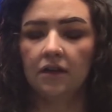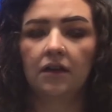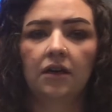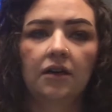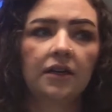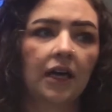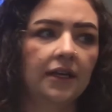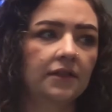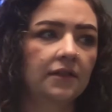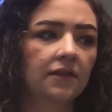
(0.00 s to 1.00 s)
oh,
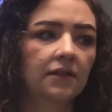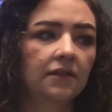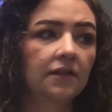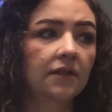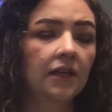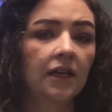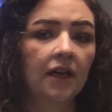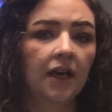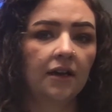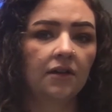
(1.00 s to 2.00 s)
guys,
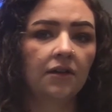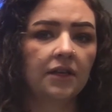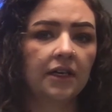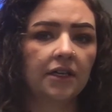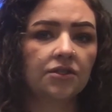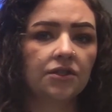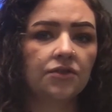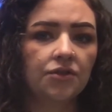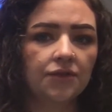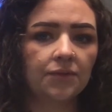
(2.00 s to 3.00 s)
I don't know that I can just
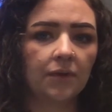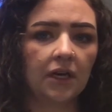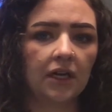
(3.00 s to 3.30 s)
choose one.